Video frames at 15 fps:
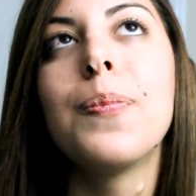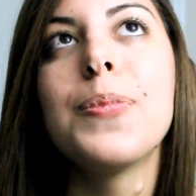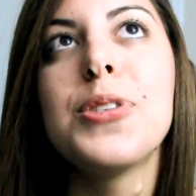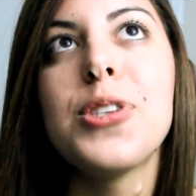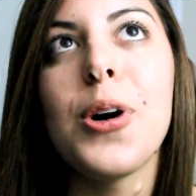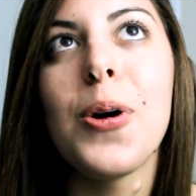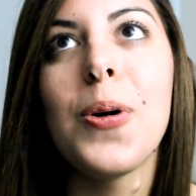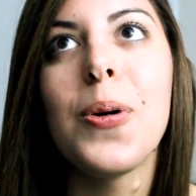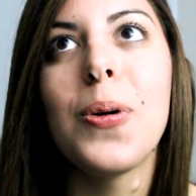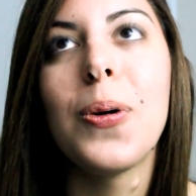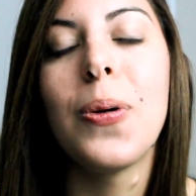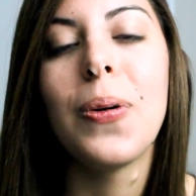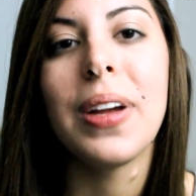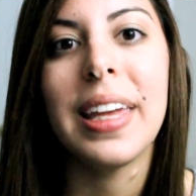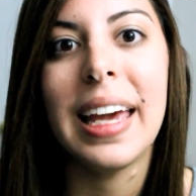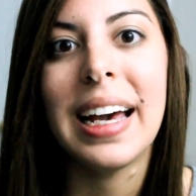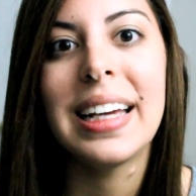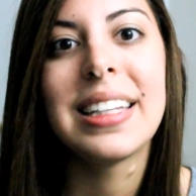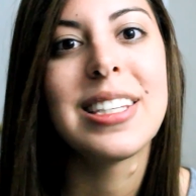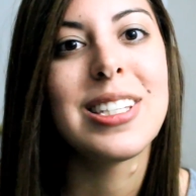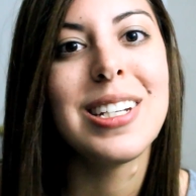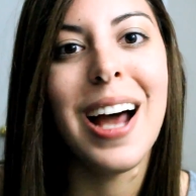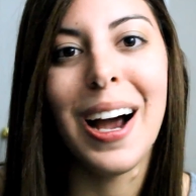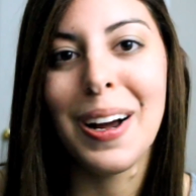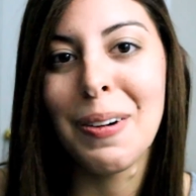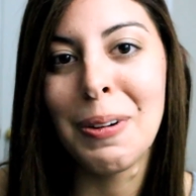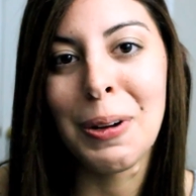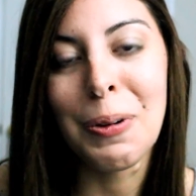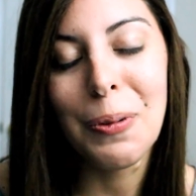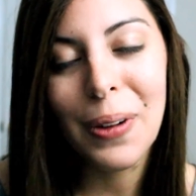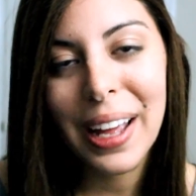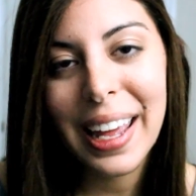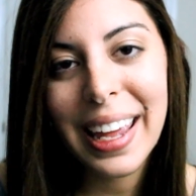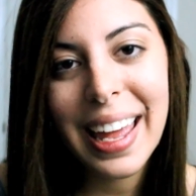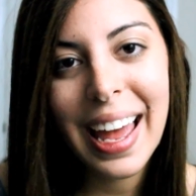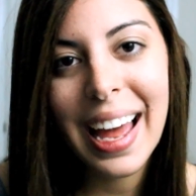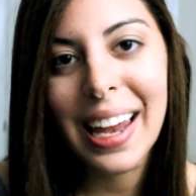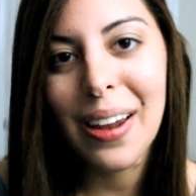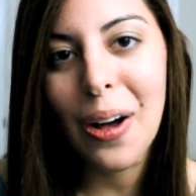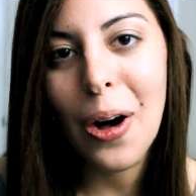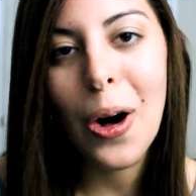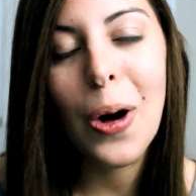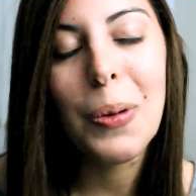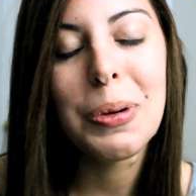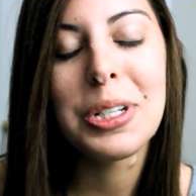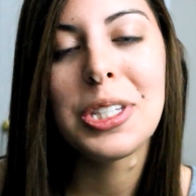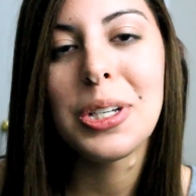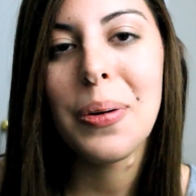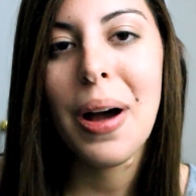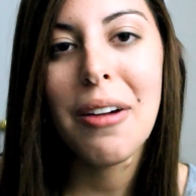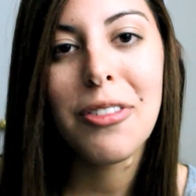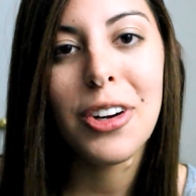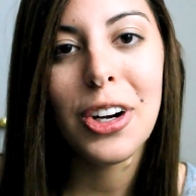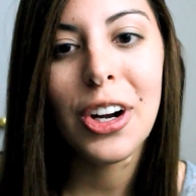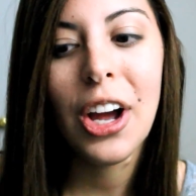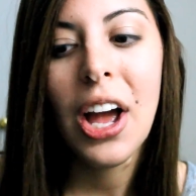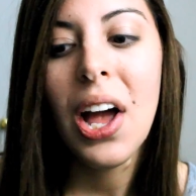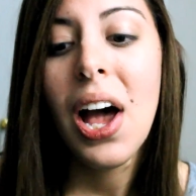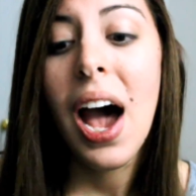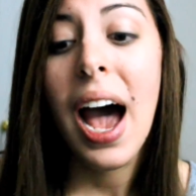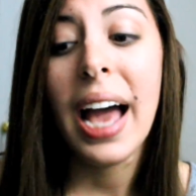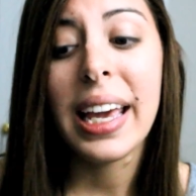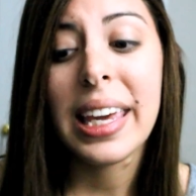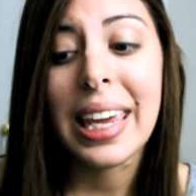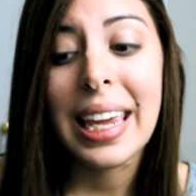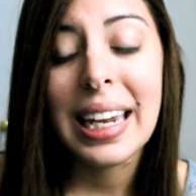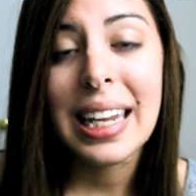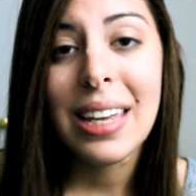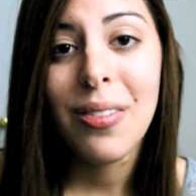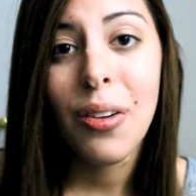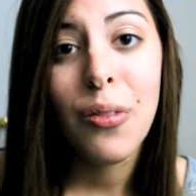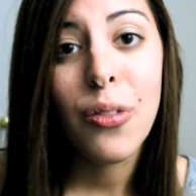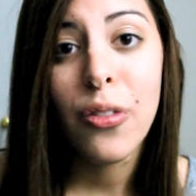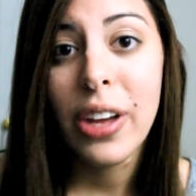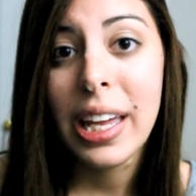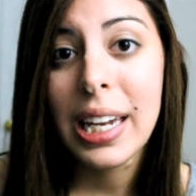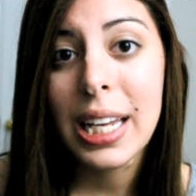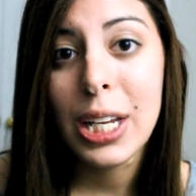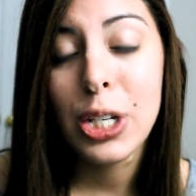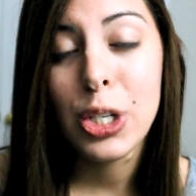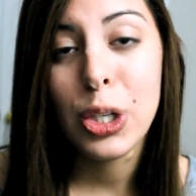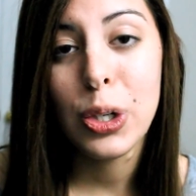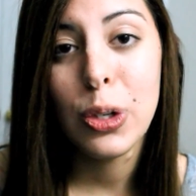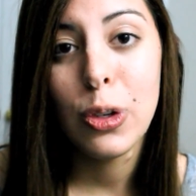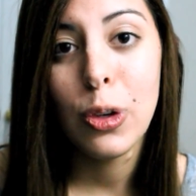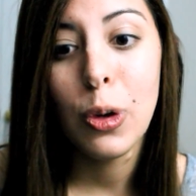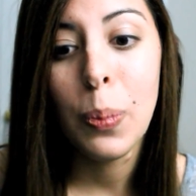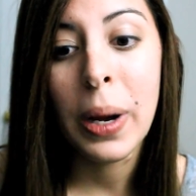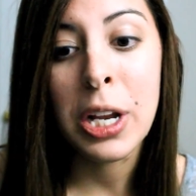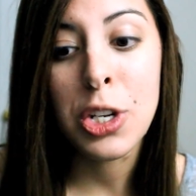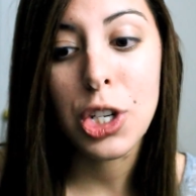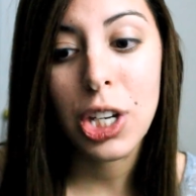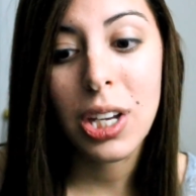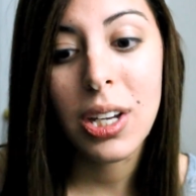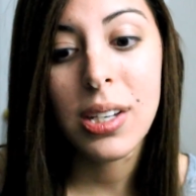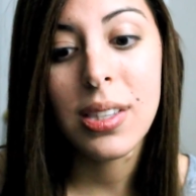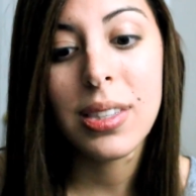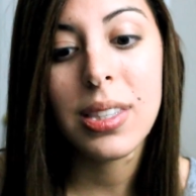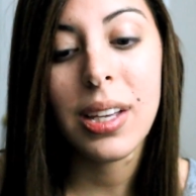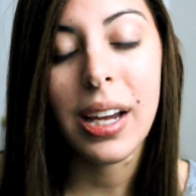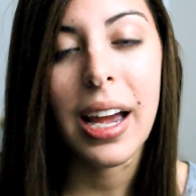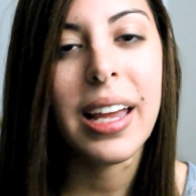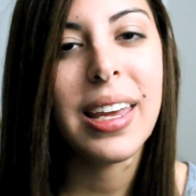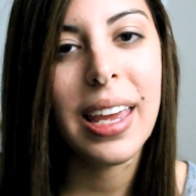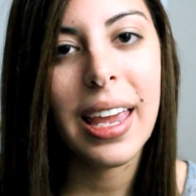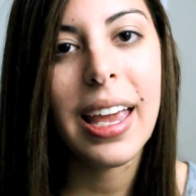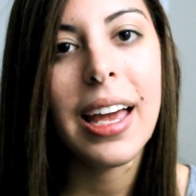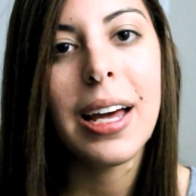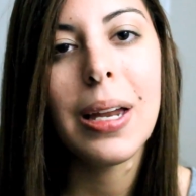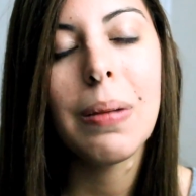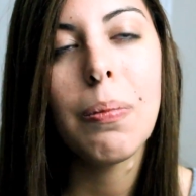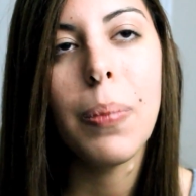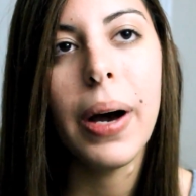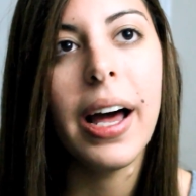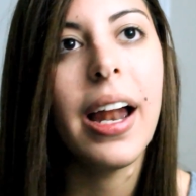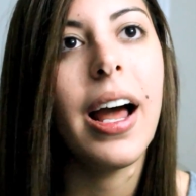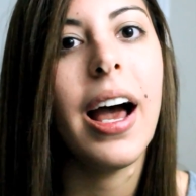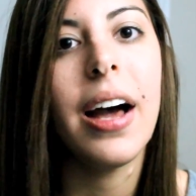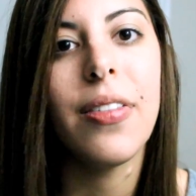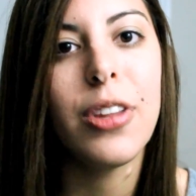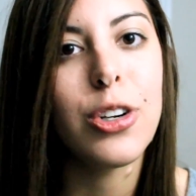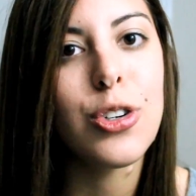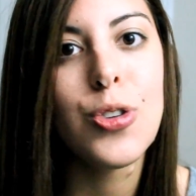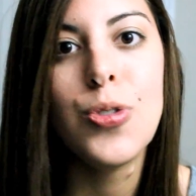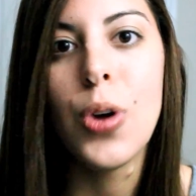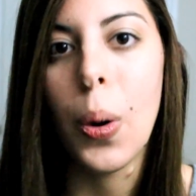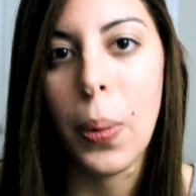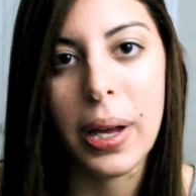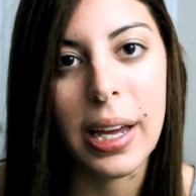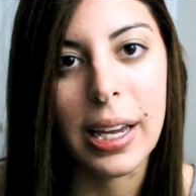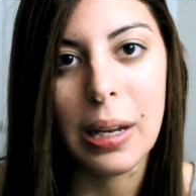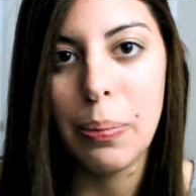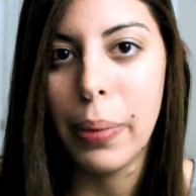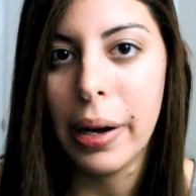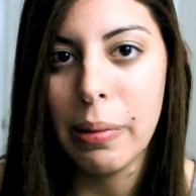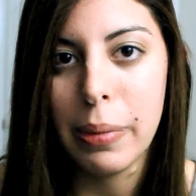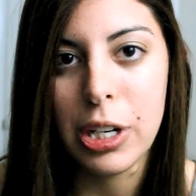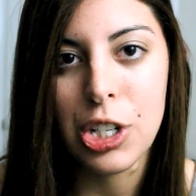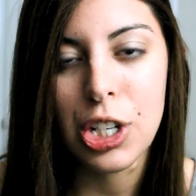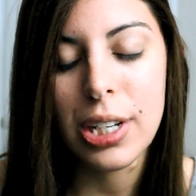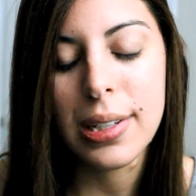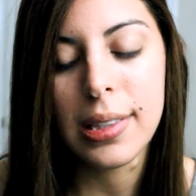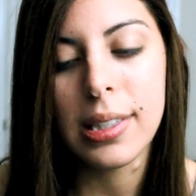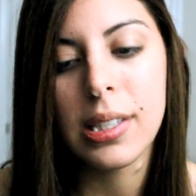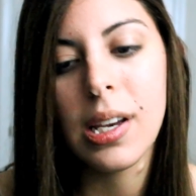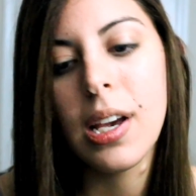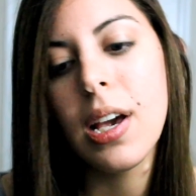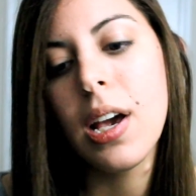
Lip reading: So yeah, it's not going away at all whatsoever. I can't even fit into my jeans. Like, I can, but there's no way I can button my jeans.